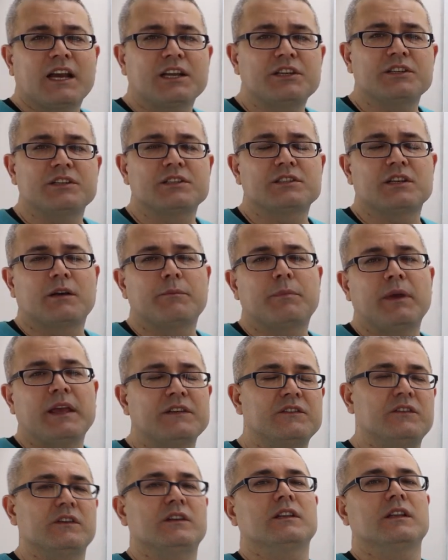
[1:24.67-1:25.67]
actions are
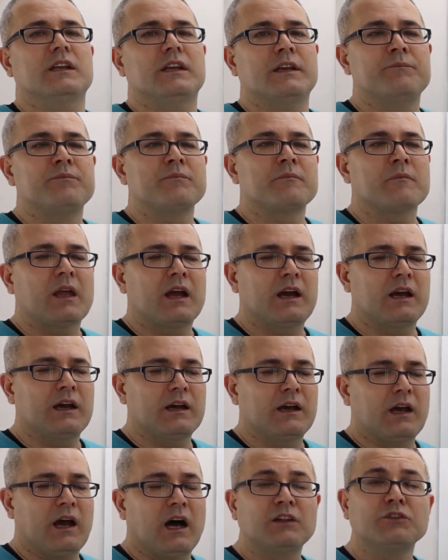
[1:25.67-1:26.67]
basically
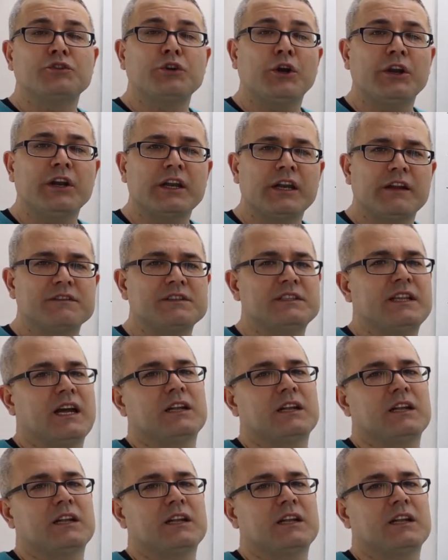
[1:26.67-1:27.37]
alternatives